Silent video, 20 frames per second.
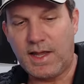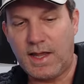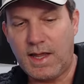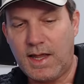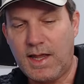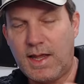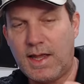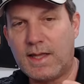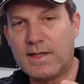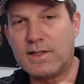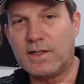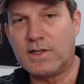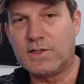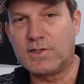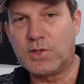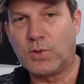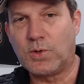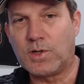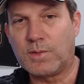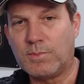and a
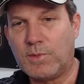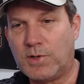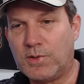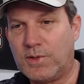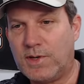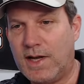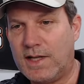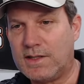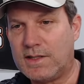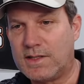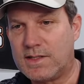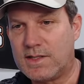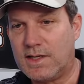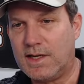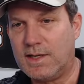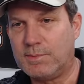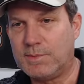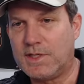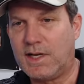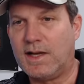torque motor at the
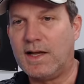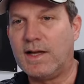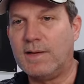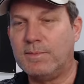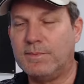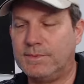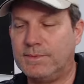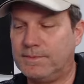same time.